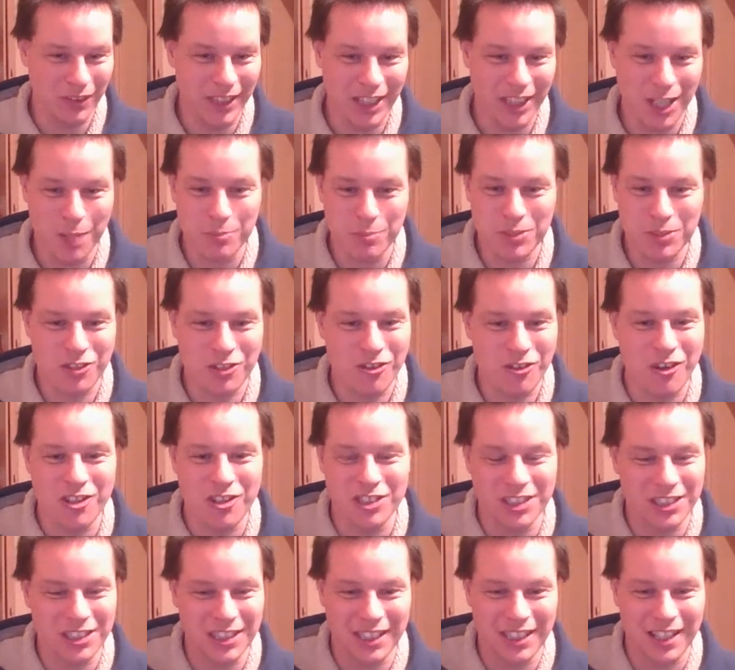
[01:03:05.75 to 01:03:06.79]
He comes
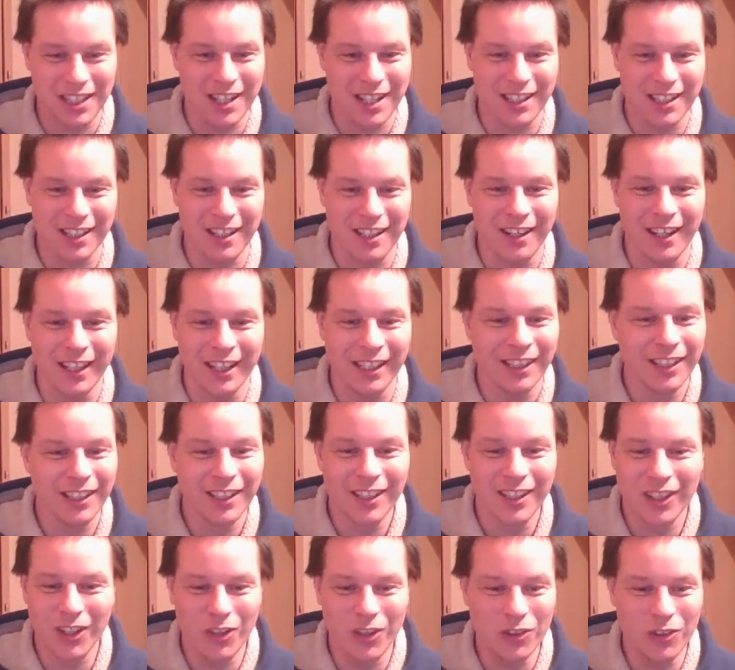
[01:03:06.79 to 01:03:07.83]
across as the kind of guy
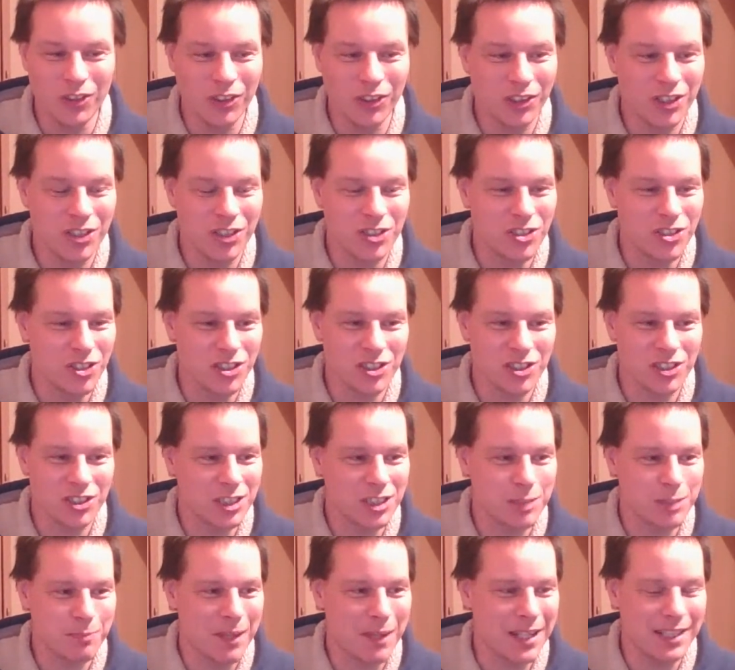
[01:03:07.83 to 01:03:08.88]
who you could just
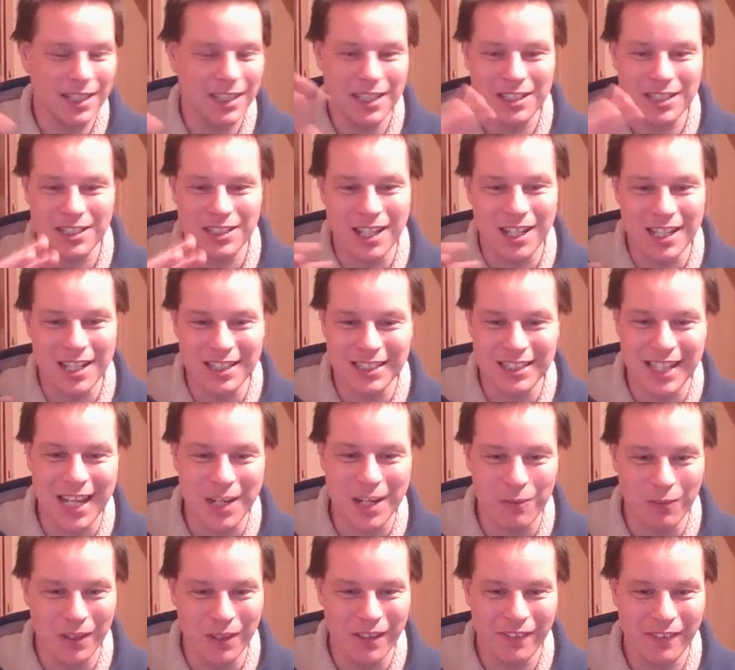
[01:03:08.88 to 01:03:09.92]
spend an entire
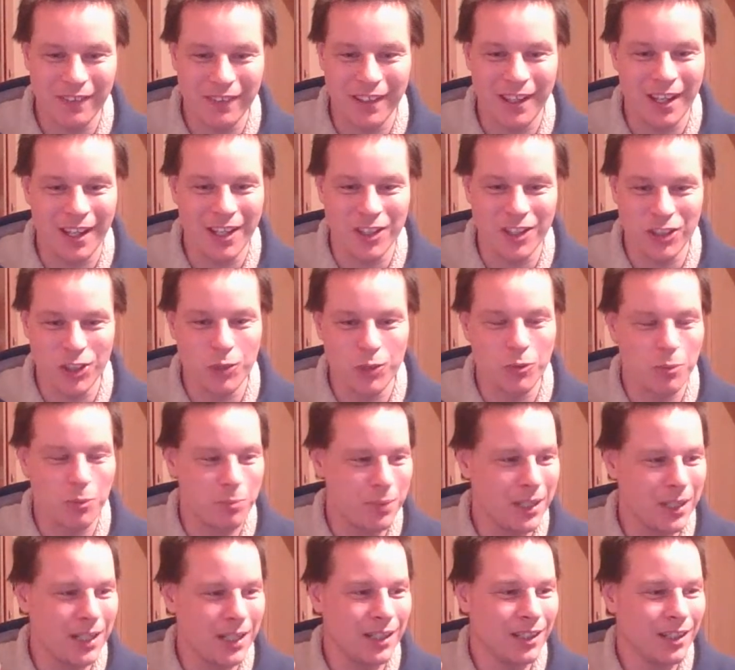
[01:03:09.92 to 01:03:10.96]
day with, and you would
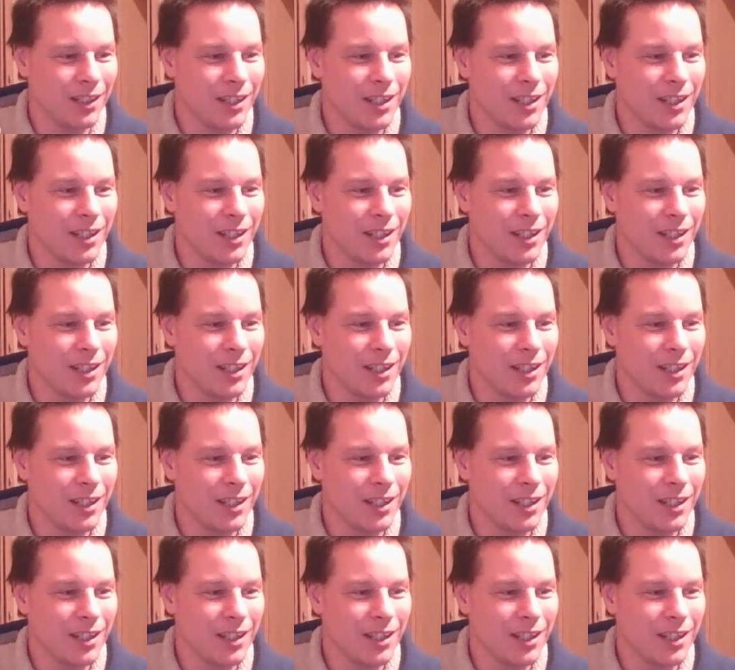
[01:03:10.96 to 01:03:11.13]
be